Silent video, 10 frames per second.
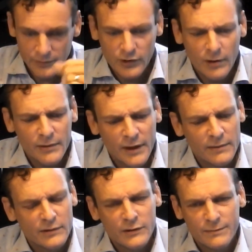top
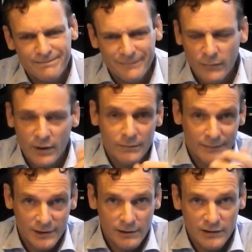notes, well,
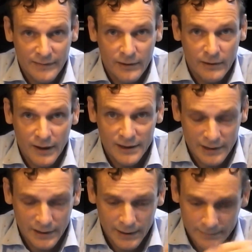there's lots of aldehydes
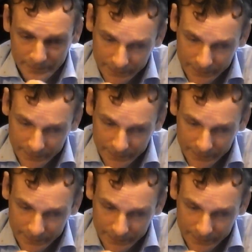in there,